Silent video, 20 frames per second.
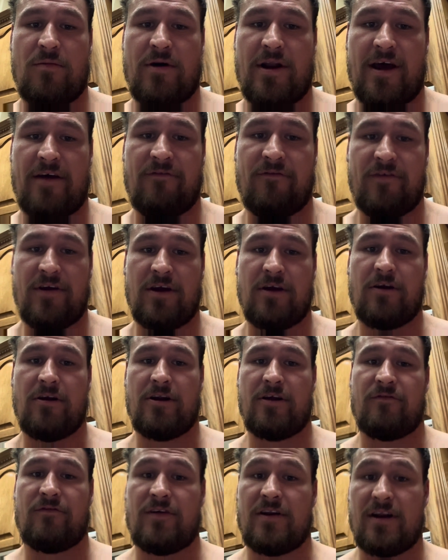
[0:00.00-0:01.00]
but I
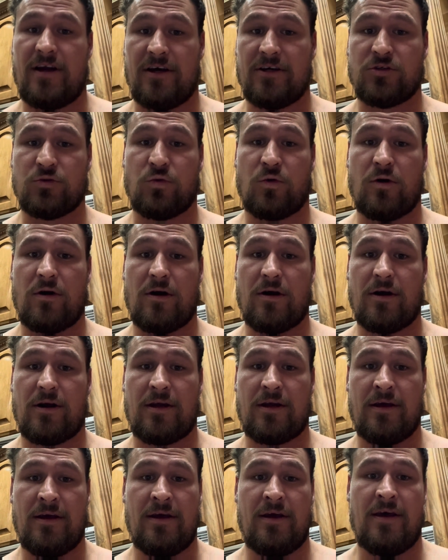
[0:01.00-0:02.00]
figured if it does
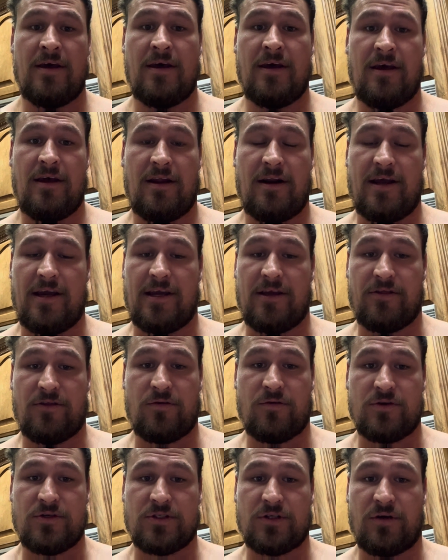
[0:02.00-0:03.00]
work, I get
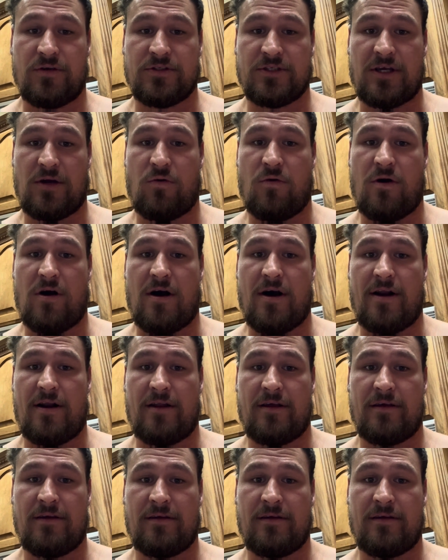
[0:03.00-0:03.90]
the results I want.